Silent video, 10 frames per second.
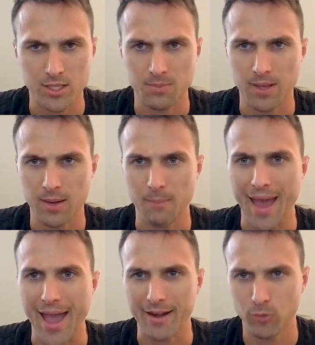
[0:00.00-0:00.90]
that's been
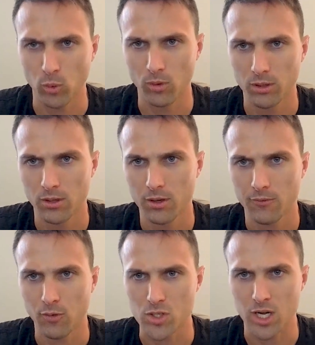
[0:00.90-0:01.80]
impactful
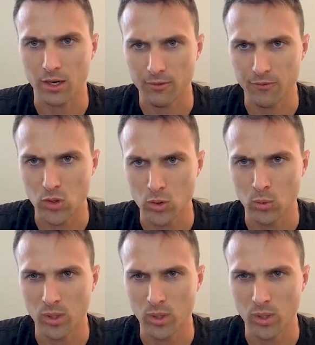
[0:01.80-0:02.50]
for Sharonview?